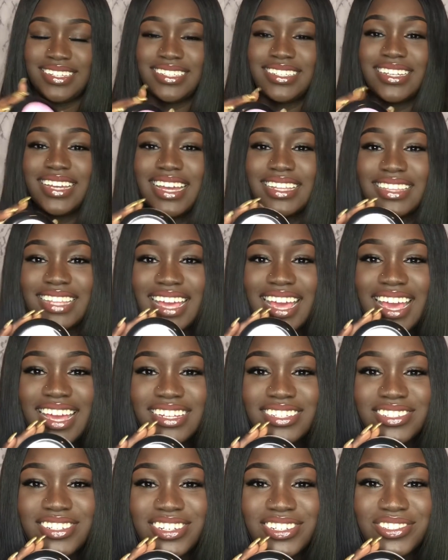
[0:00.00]
She got the
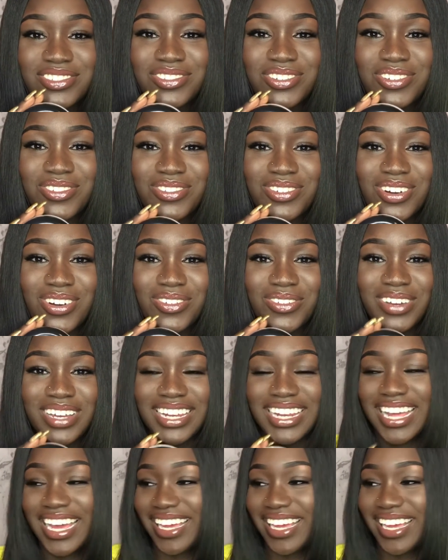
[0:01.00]
edge control going.